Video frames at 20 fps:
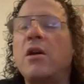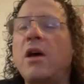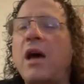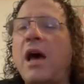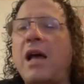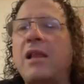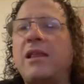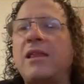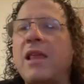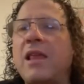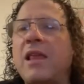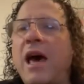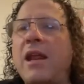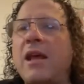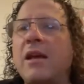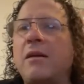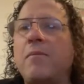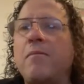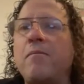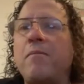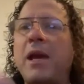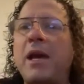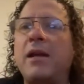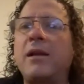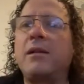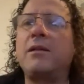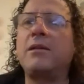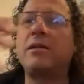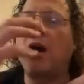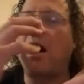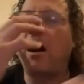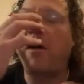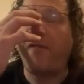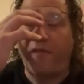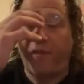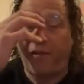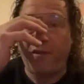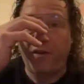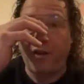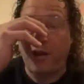athletic, big,
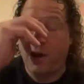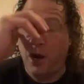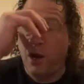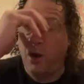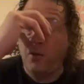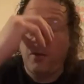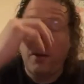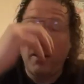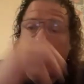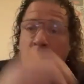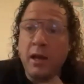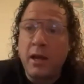tough, you know,